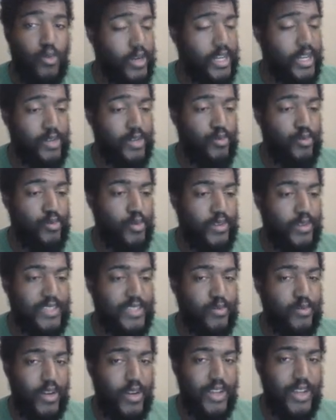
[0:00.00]
One of them will
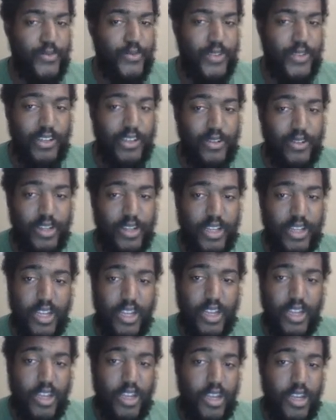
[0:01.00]
be Springfield,
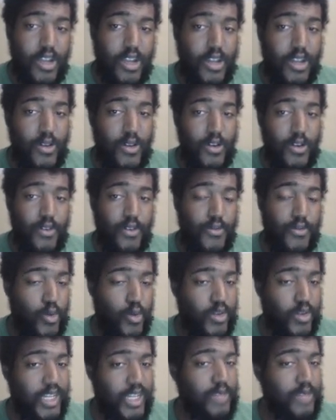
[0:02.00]

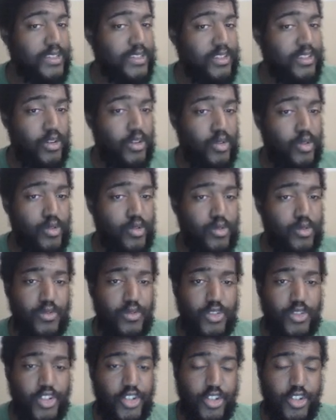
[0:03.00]
four teams in
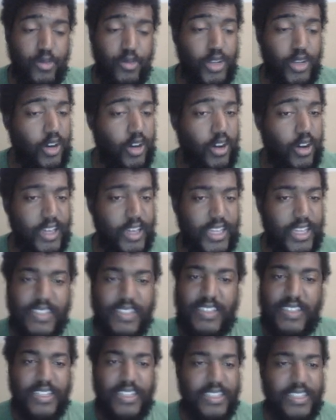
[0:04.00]
total, June to
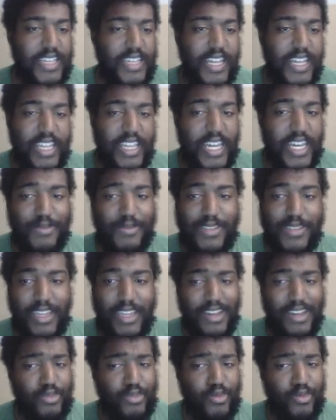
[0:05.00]
August, 10 game
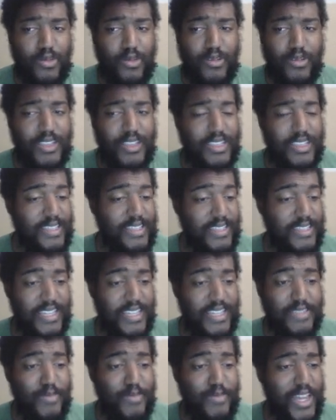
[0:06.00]
schedule,
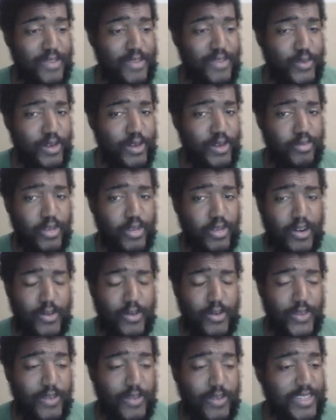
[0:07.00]
six man
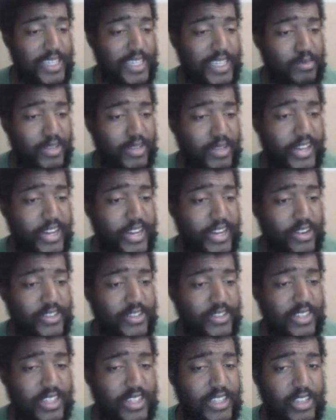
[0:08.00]
football, 15
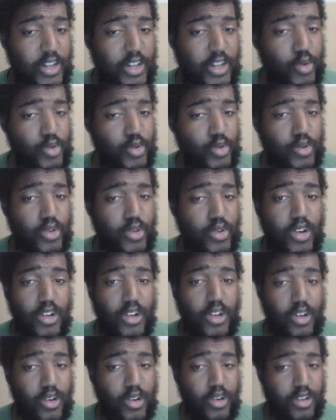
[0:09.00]
players total
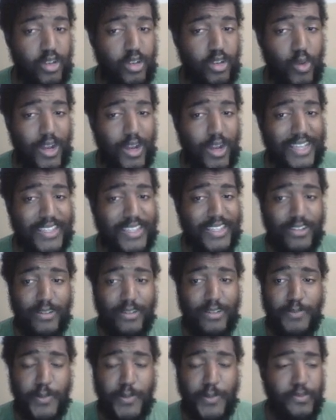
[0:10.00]
on the
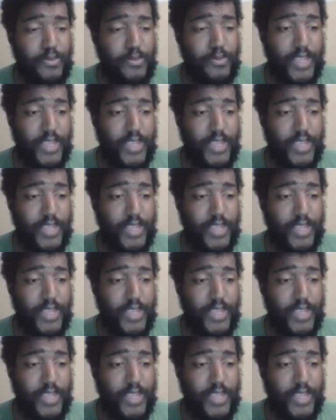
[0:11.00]
roster